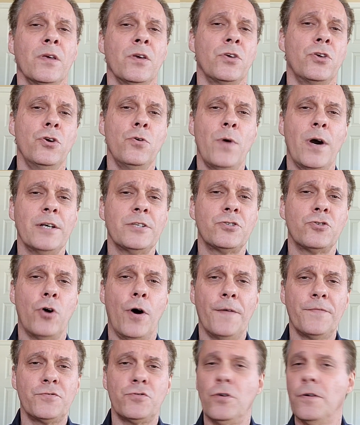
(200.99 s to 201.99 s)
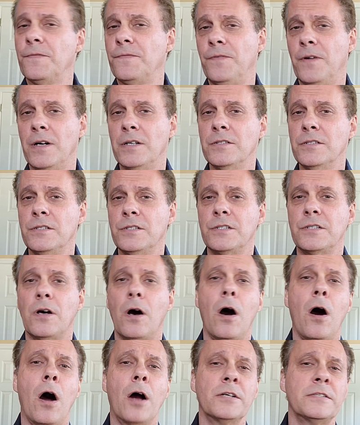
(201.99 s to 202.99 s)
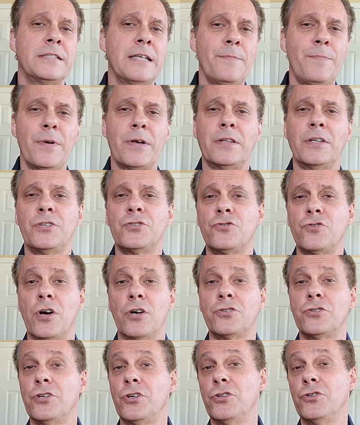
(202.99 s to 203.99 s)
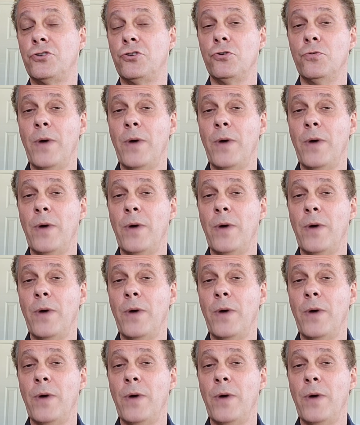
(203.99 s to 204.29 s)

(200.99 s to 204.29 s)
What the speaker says: U.S. offshore funds are typically structured in 2